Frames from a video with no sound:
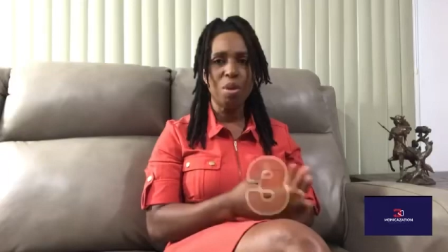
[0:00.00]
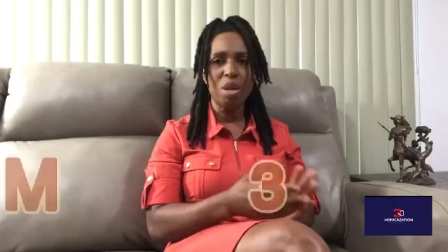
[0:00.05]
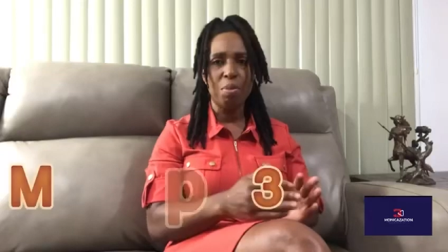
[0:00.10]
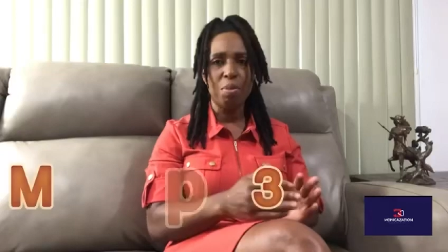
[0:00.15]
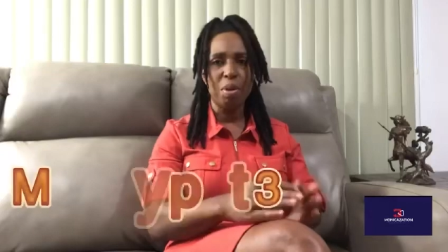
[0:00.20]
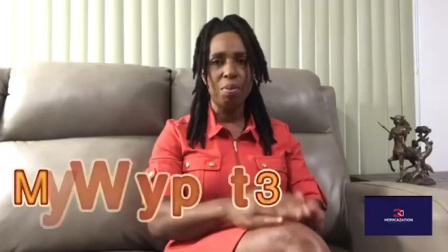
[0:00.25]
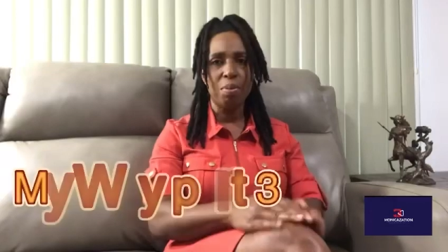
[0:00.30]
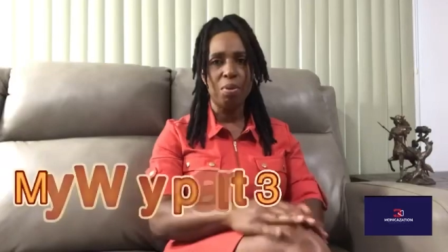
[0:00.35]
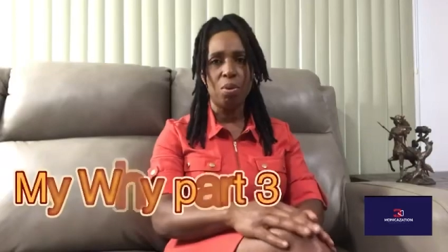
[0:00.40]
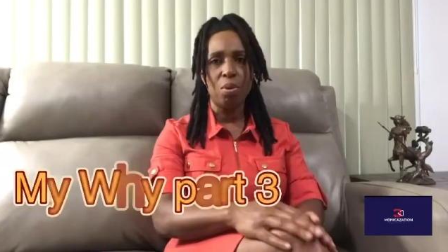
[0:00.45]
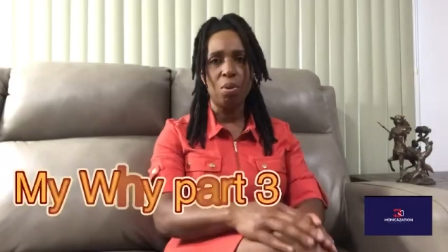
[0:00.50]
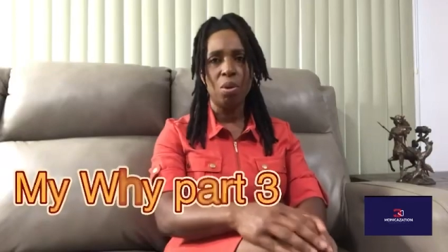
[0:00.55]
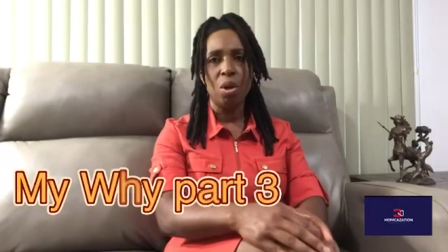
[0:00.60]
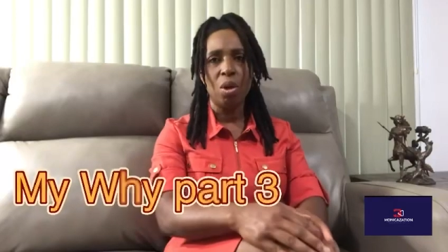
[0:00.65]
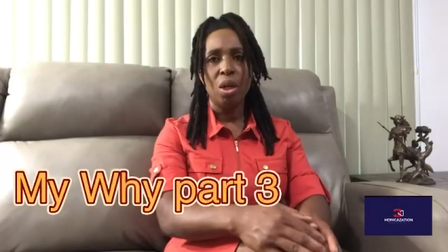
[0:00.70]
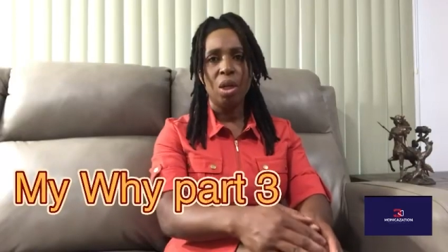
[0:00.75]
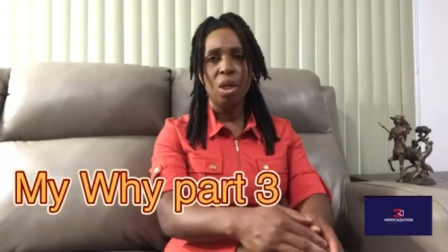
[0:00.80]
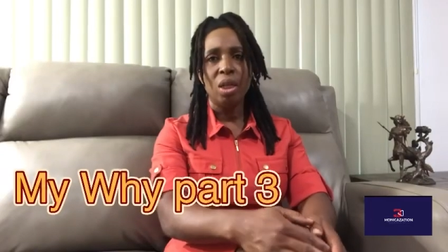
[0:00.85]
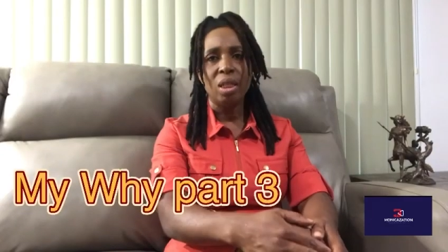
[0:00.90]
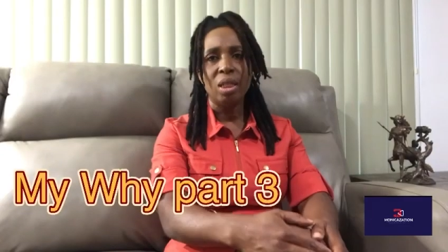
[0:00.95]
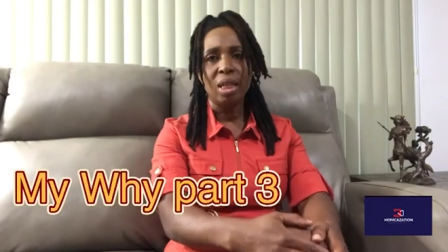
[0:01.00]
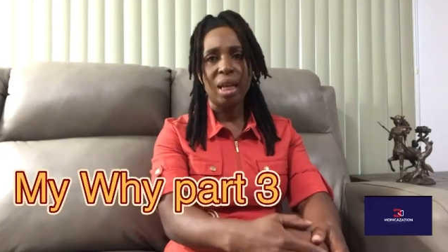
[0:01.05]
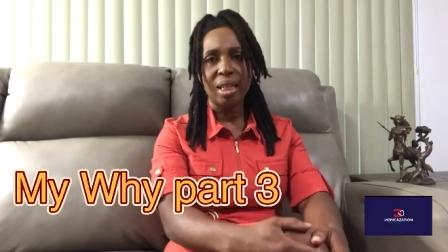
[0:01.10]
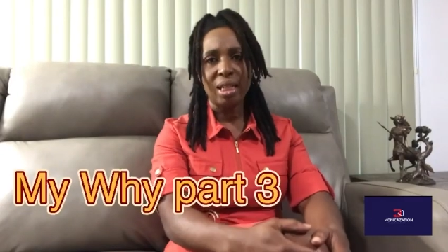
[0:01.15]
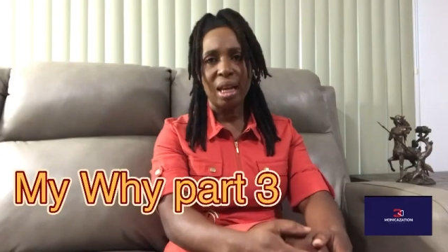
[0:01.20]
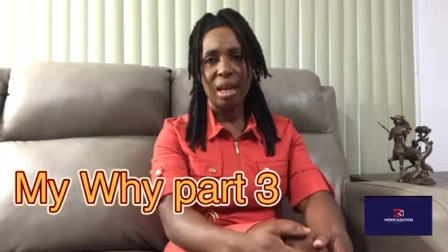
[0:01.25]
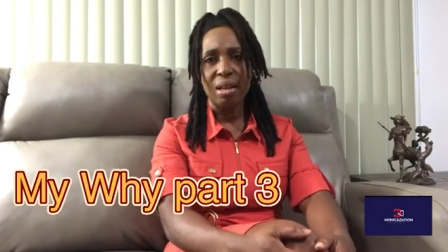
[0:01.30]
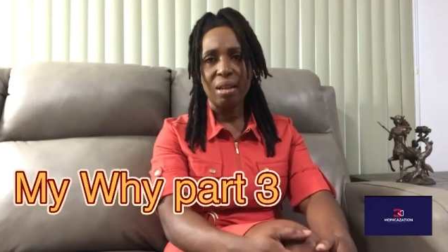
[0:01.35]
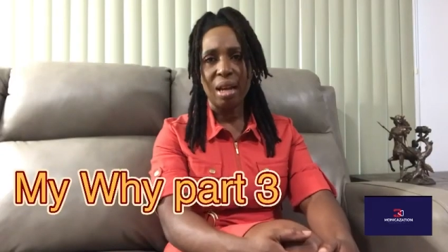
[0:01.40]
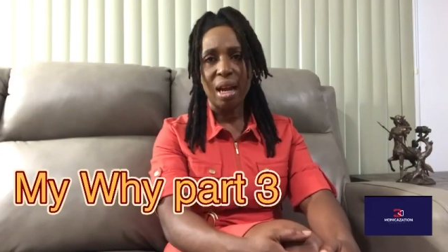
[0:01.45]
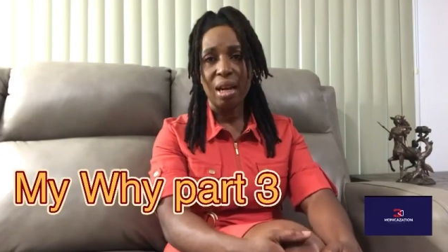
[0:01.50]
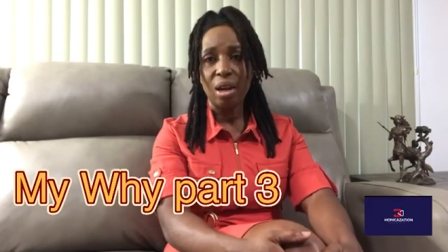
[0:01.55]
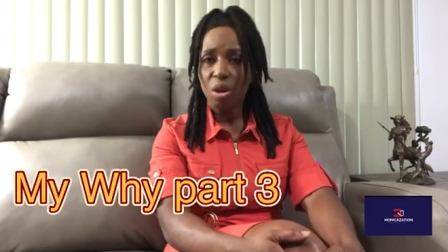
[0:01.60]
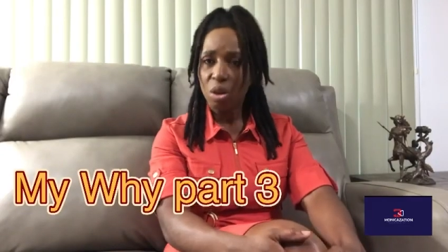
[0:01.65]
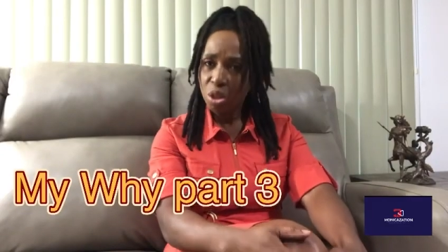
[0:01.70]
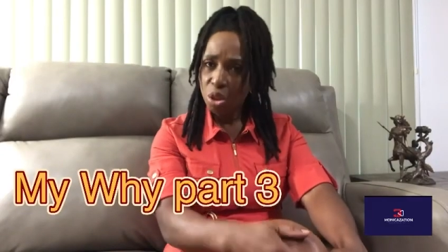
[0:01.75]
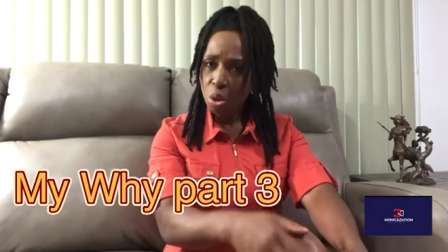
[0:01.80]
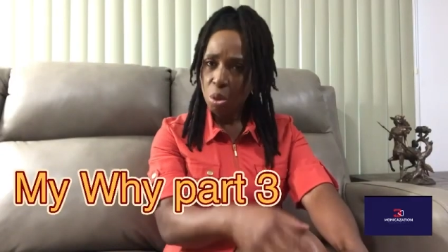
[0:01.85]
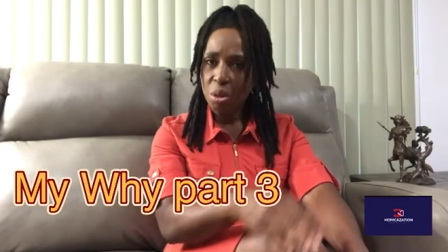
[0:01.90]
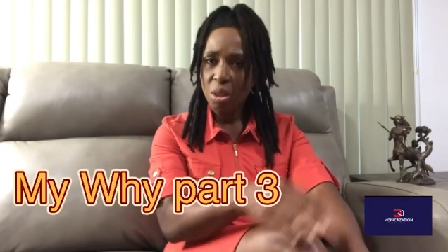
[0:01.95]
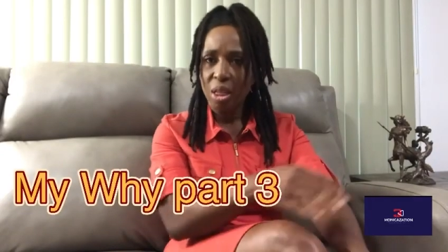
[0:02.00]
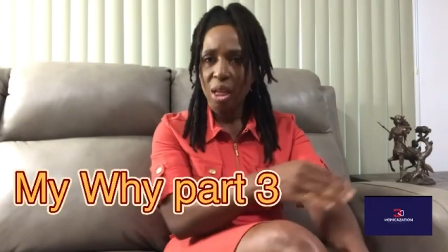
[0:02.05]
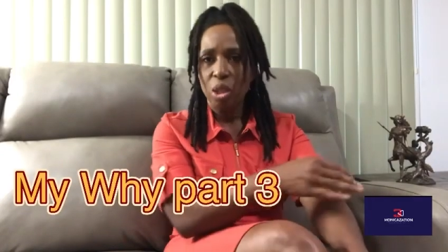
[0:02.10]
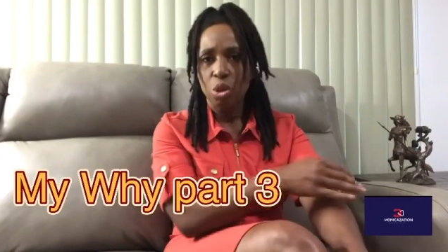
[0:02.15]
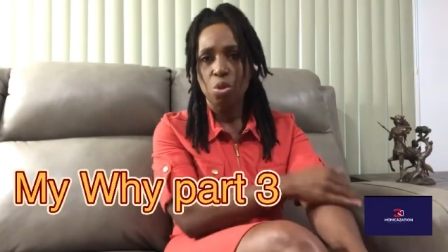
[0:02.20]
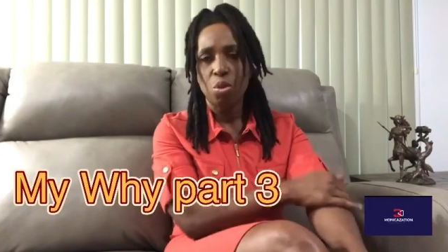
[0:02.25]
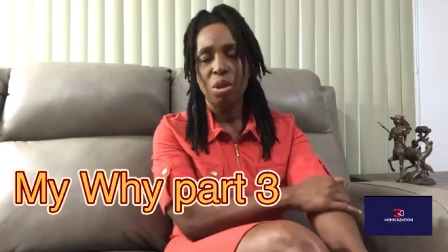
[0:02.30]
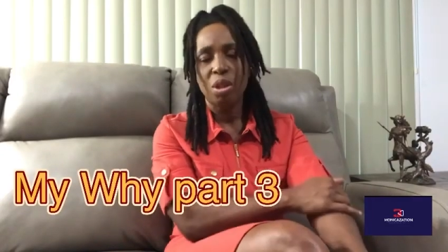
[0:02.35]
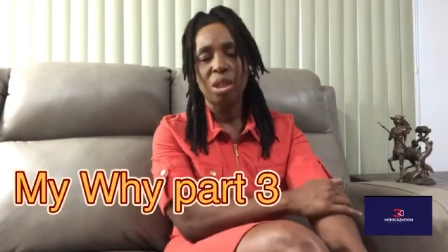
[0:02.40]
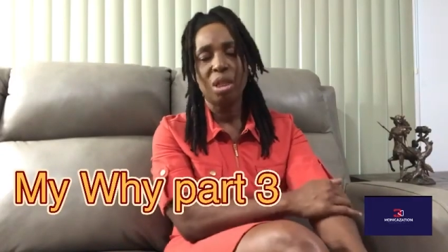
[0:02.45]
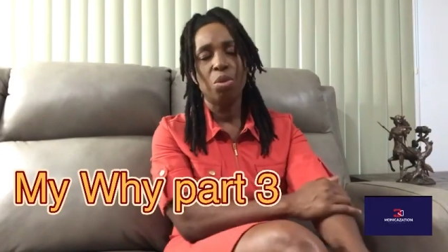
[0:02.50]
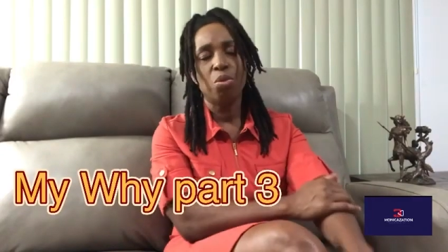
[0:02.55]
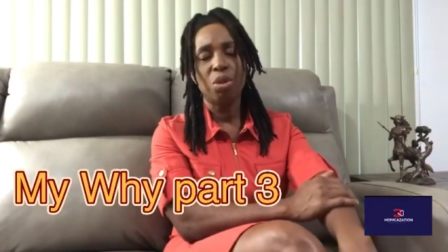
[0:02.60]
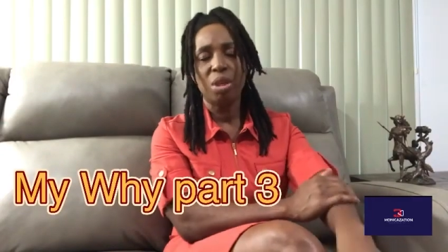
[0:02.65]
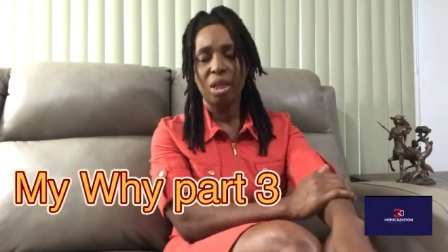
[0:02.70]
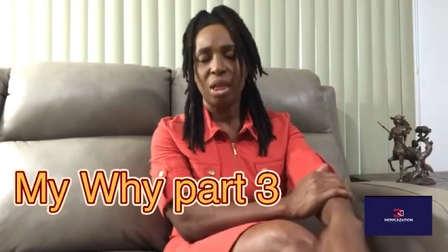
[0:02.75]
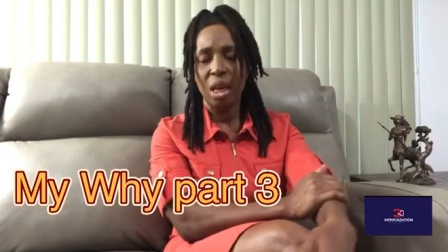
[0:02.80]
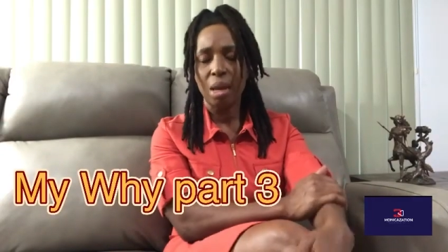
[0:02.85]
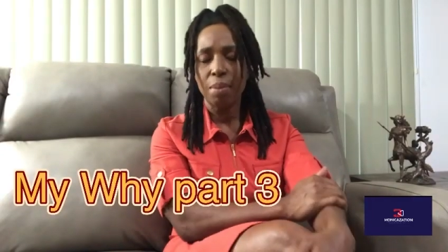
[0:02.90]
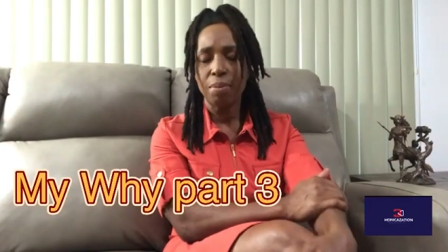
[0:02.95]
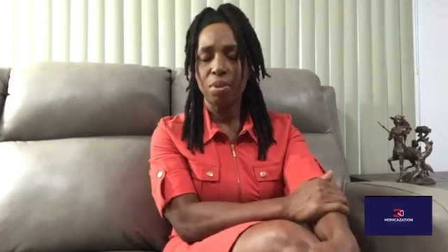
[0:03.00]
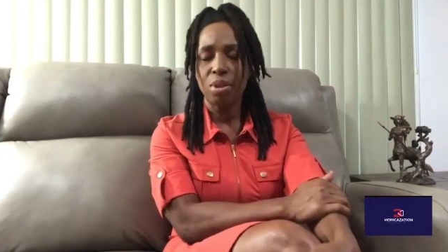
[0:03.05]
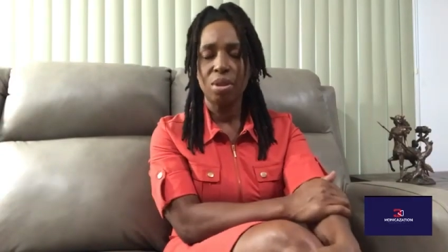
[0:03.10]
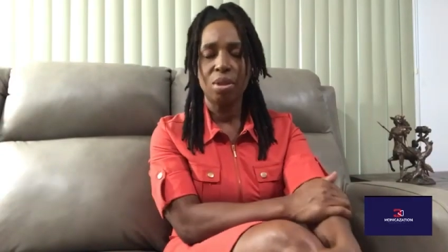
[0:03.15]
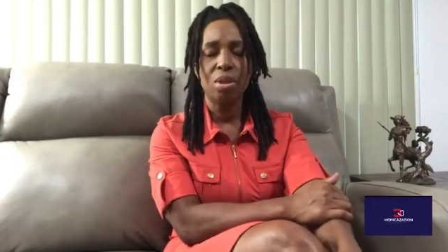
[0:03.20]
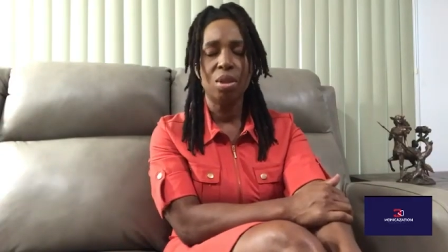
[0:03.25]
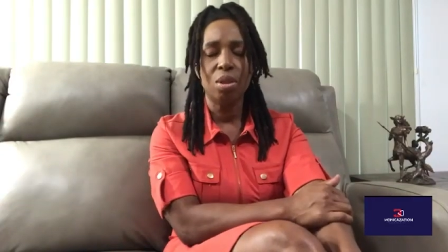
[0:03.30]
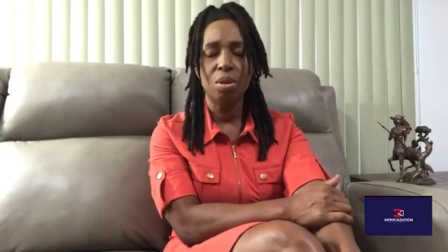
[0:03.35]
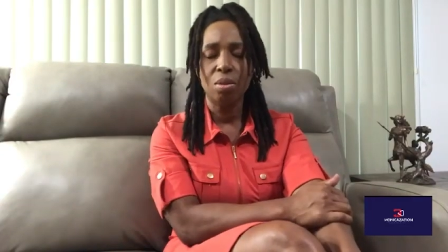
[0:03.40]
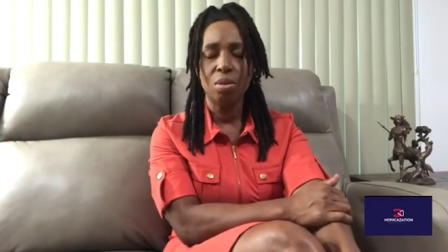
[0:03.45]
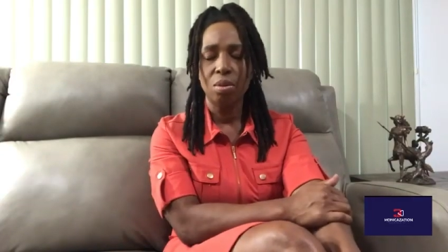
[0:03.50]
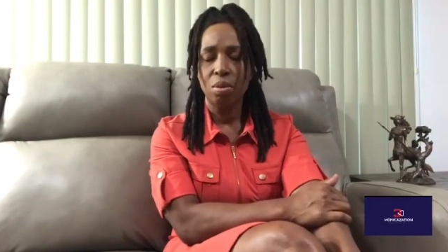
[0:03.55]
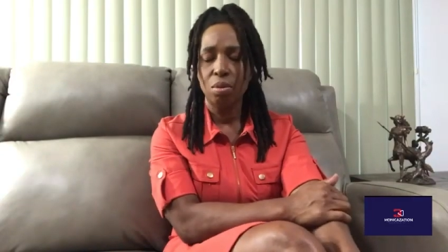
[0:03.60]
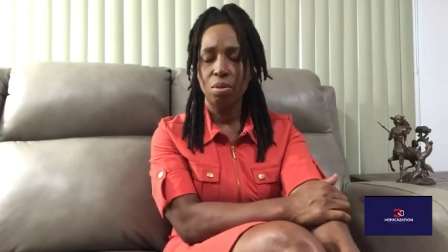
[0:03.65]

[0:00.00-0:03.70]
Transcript: many people that I lost contact with, and we kept, you know,